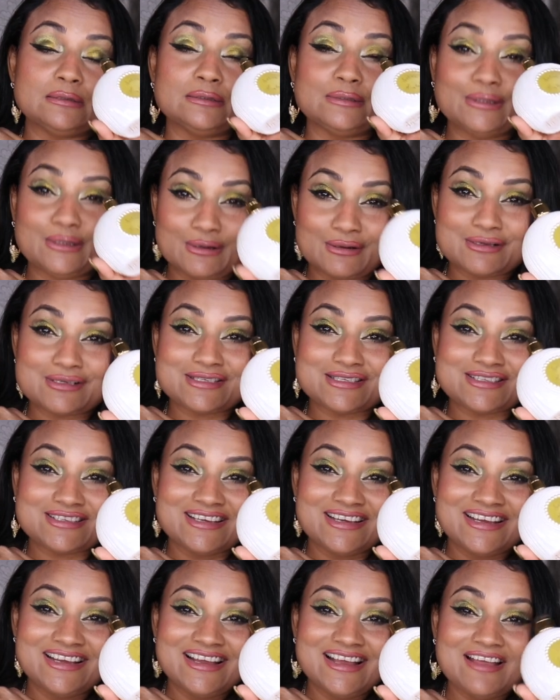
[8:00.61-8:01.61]
looks.
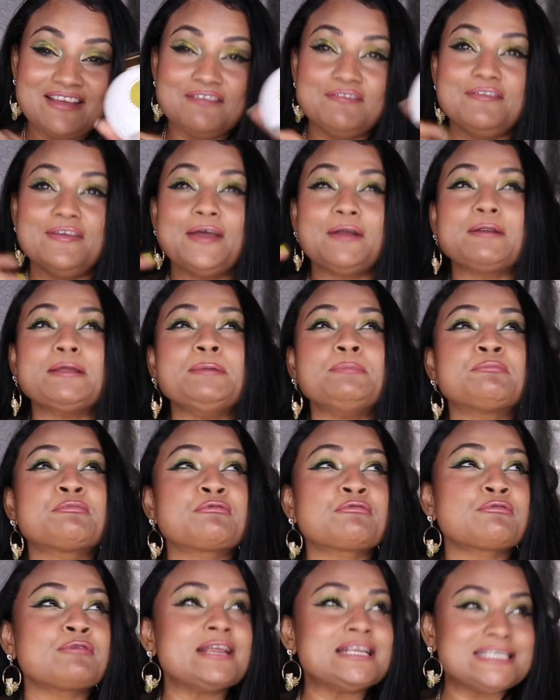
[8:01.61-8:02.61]
Very
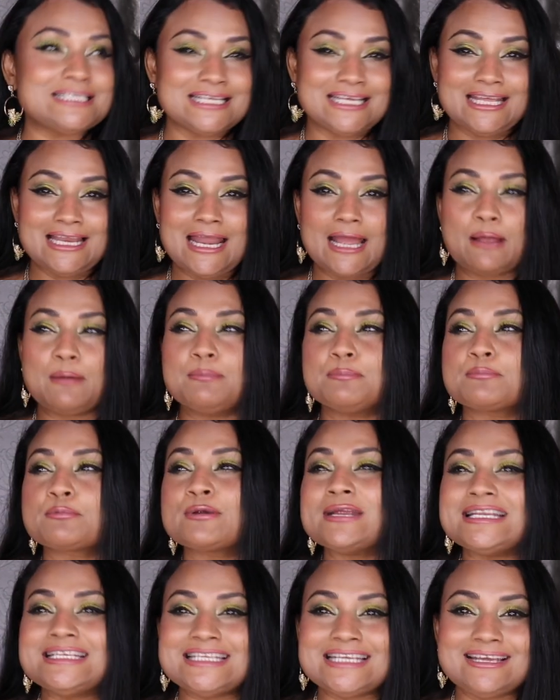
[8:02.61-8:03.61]
pretty, like a
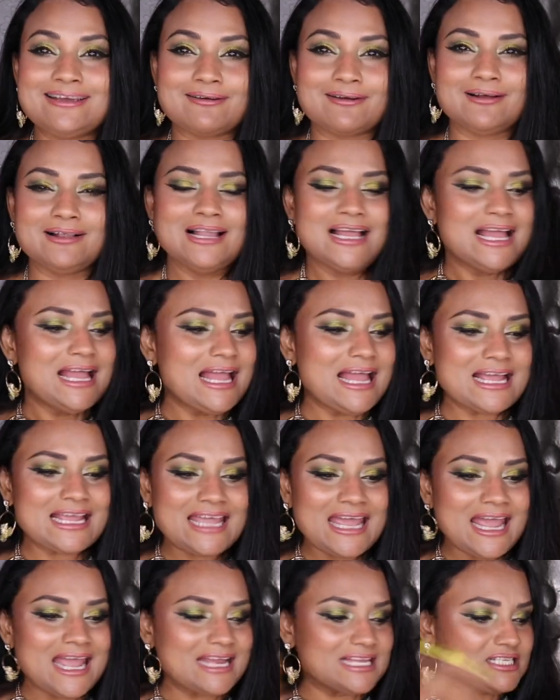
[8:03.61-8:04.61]
pretty girl.
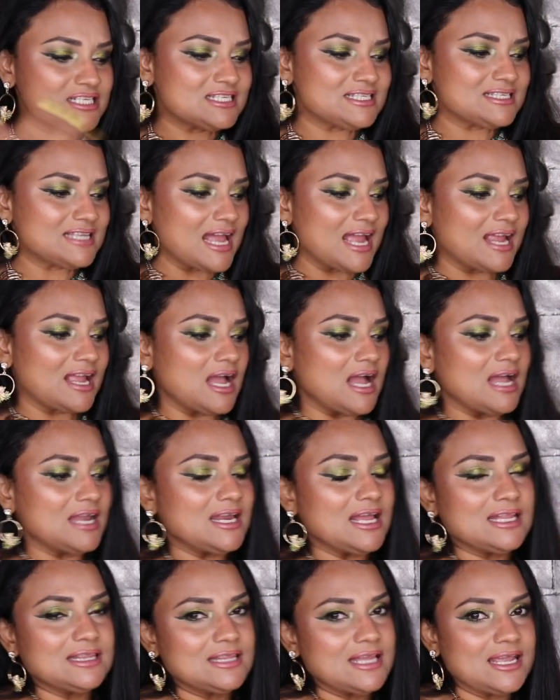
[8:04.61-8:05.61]
Again, just like
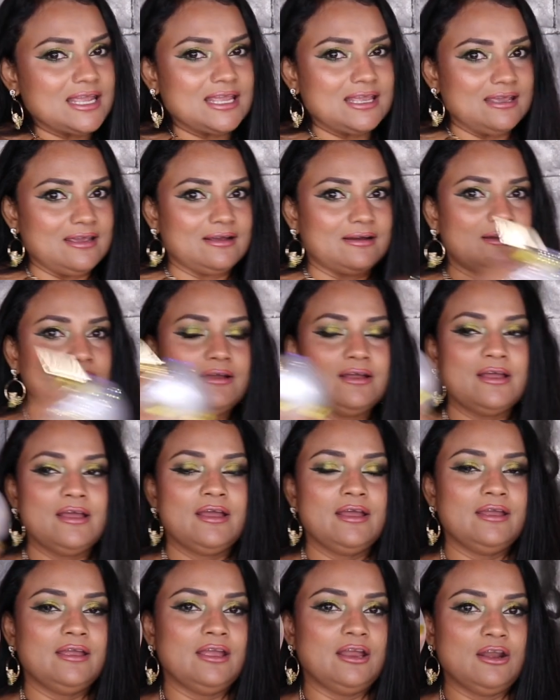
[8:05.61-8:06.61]
Ananda here,
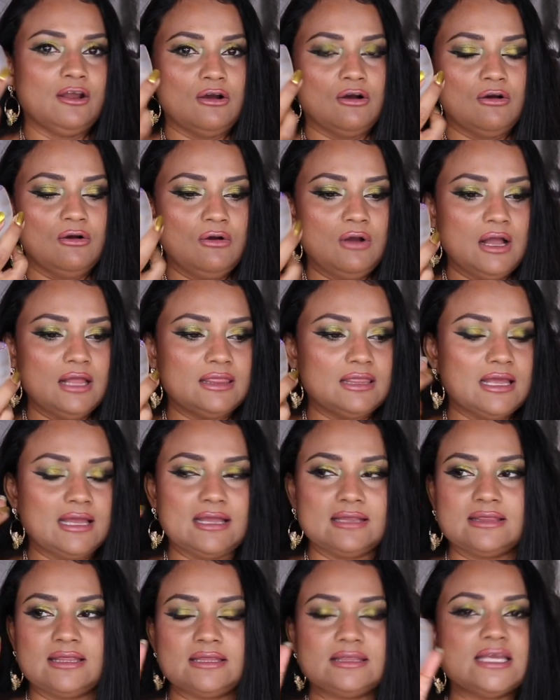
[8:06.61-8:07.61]
you know,
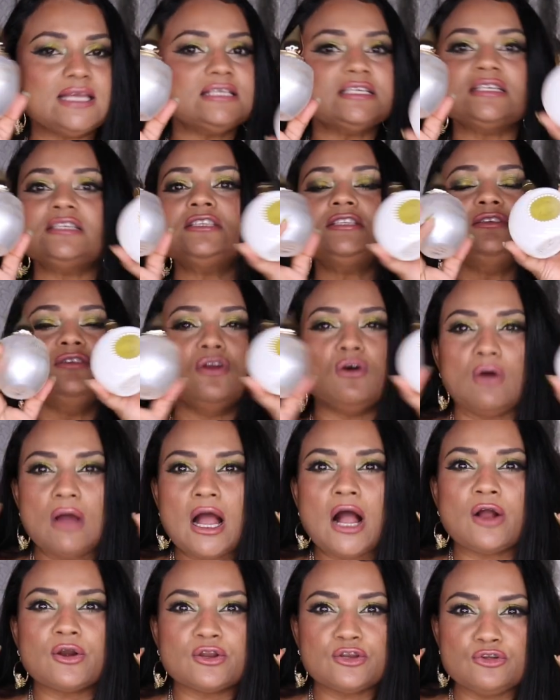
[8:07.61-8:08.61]
they, they just know
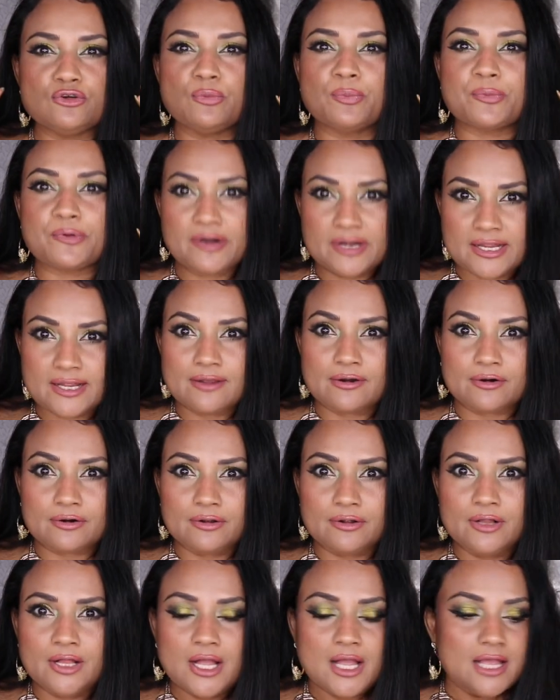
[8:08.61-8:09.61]
how to do pretty
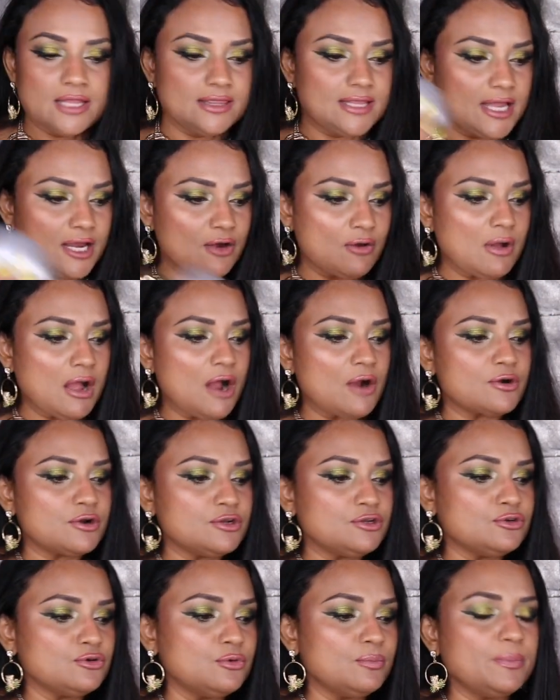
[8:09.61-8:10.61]
girl. They know how to
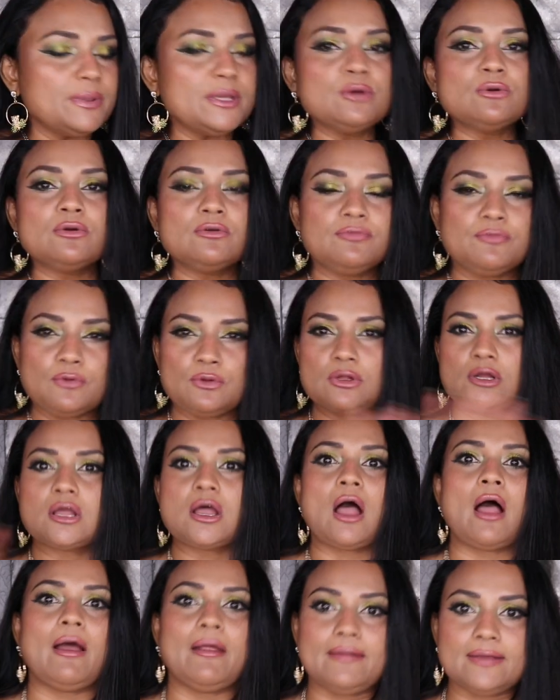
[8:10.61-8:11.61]
do beautiful
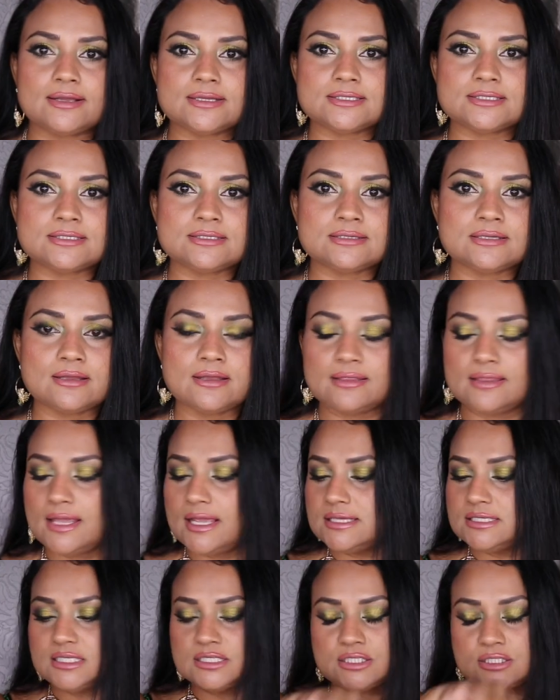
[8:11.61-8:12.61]
goddess.
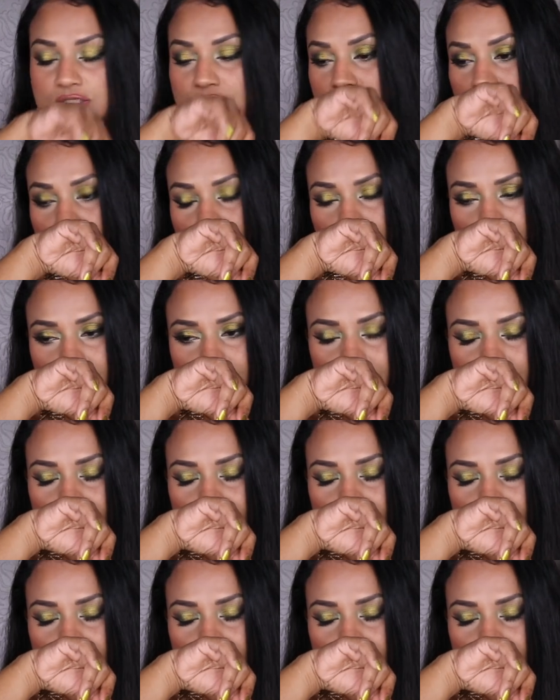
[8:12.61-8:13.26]
They just know.